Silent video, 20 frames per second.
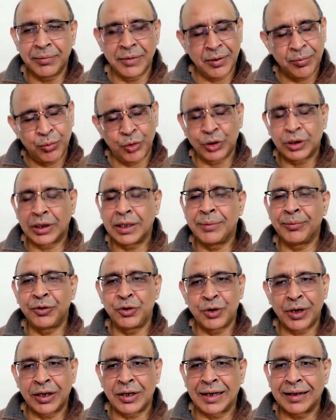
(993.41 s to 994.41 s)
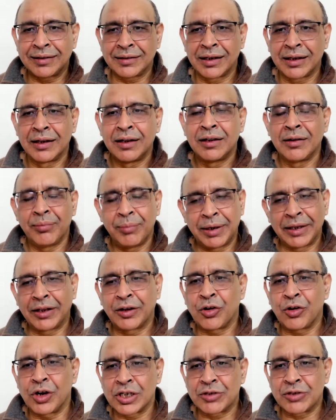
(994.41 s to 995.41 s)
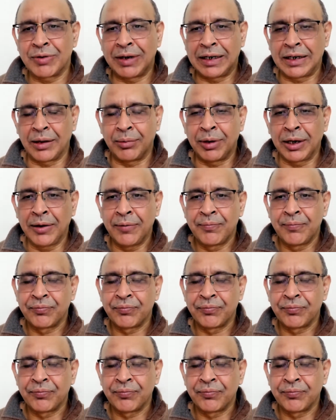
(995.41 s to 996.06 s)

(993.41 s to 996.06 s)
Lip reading: Both limbs you can ask, but the cost will double.